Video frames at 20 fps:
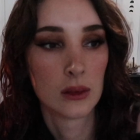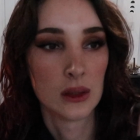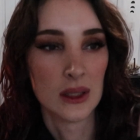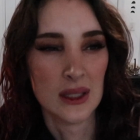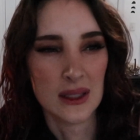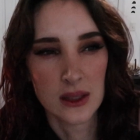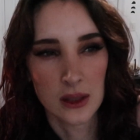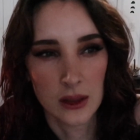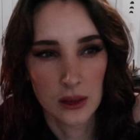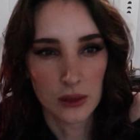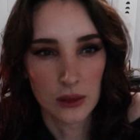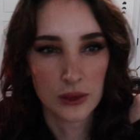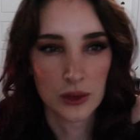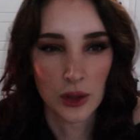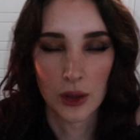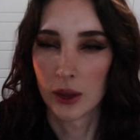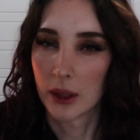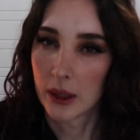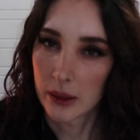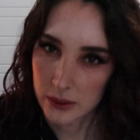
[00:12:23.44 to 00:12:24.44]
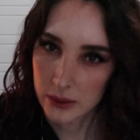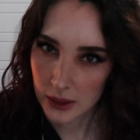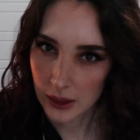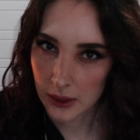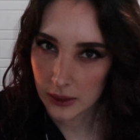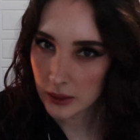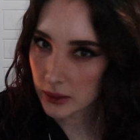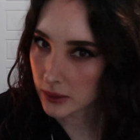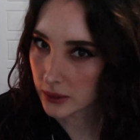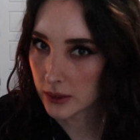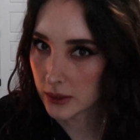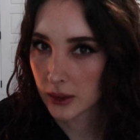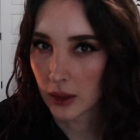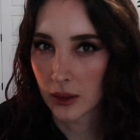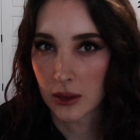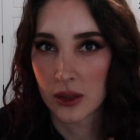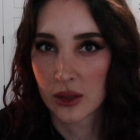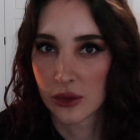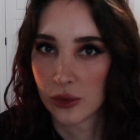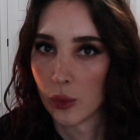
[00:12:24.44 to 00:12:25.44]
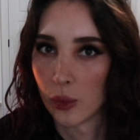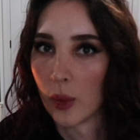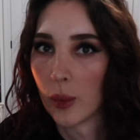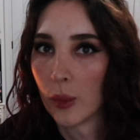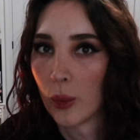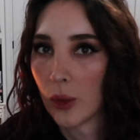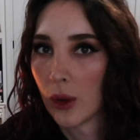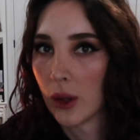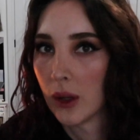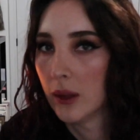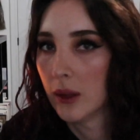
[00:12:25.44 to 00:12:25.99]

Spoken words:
It's a little dark outside because it's gonna storm where I